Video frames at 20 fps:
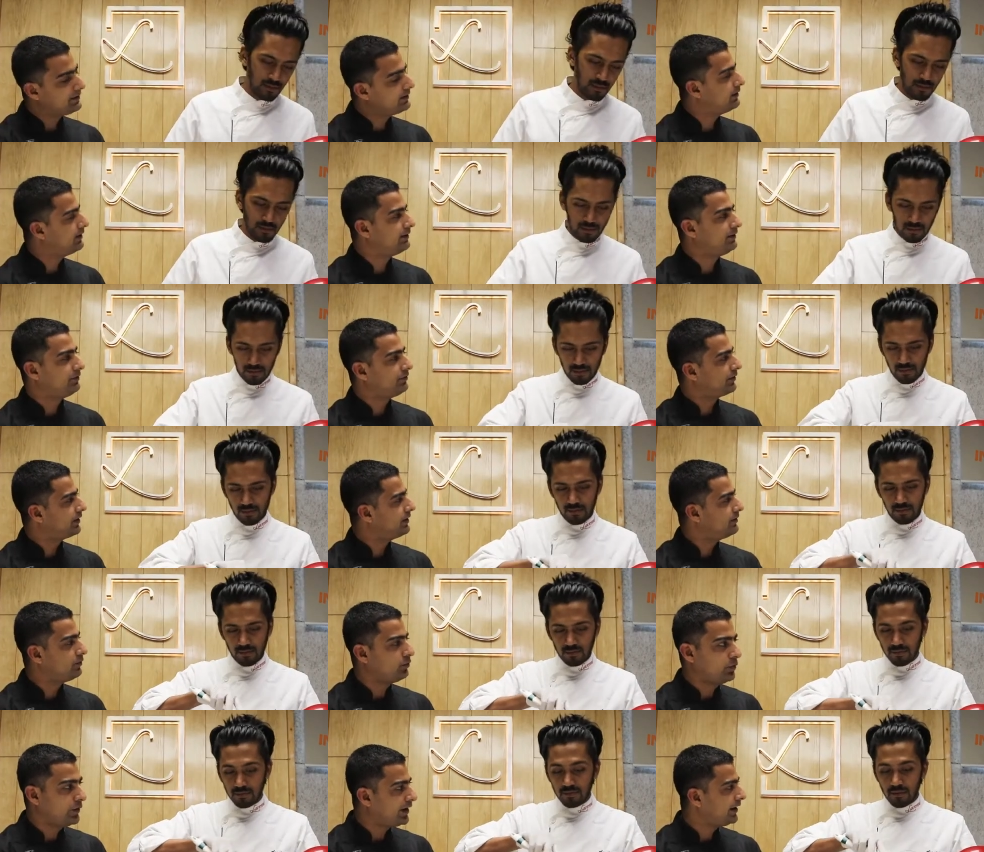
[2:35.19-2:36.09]
Speaker 1: it in a
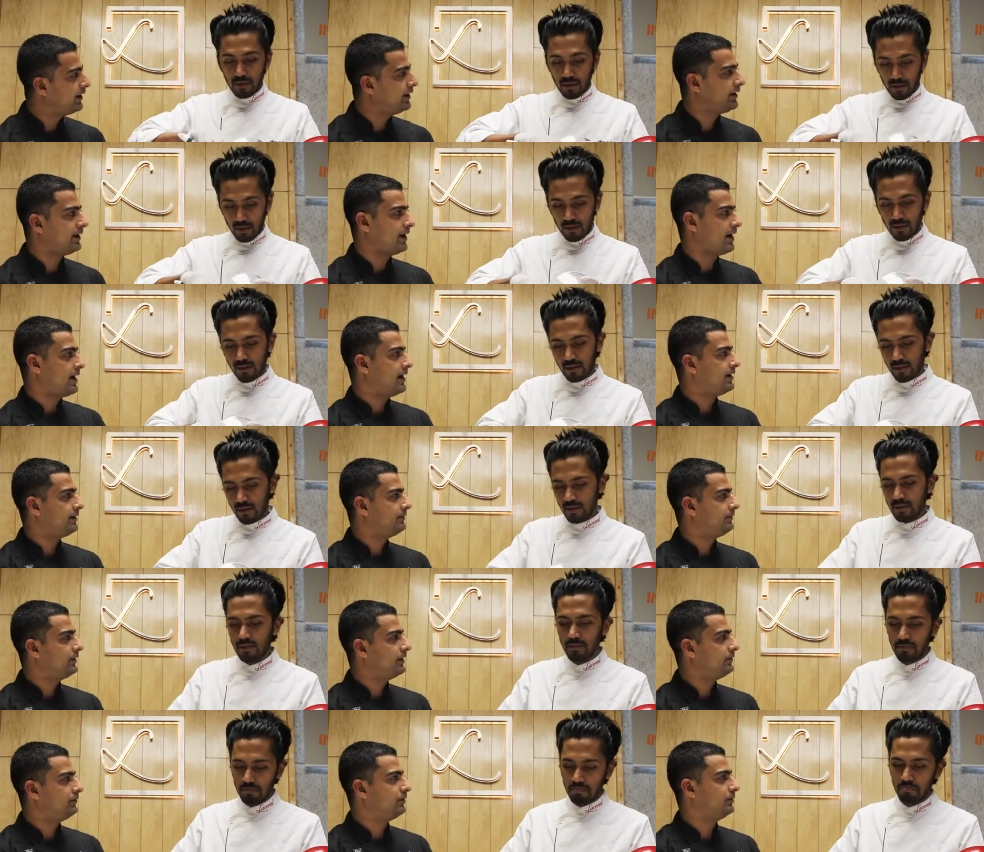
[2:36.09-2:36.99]
different way and
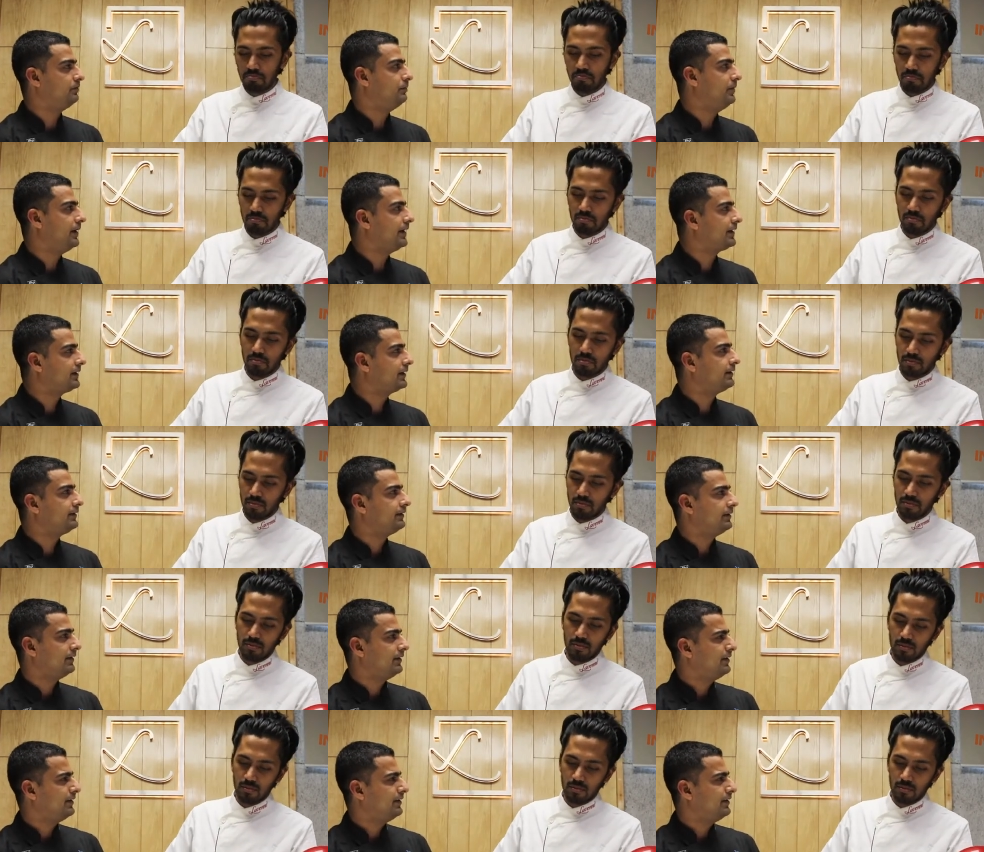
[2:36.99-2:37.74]
when we bake it